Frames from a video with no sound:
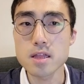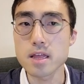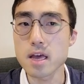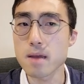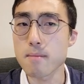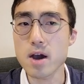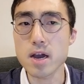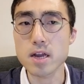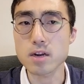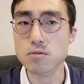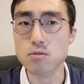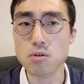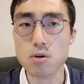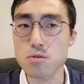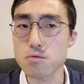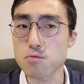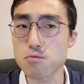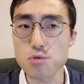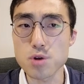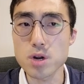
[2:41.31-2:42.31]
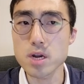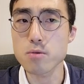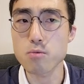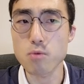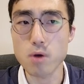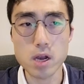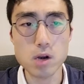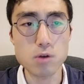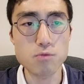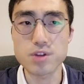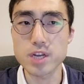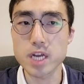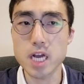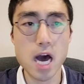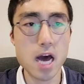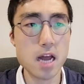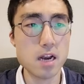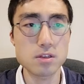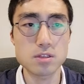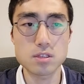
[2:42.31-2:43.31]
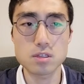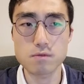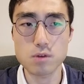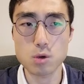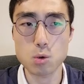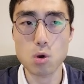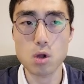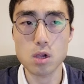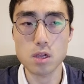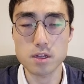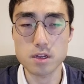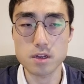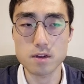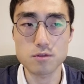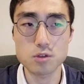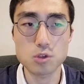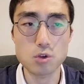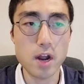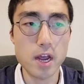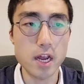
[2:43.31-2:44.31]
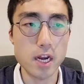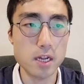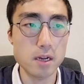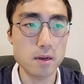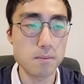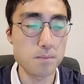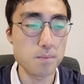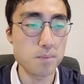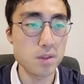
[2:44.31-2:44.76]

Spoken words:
they might grow really well regardless of the quality of training.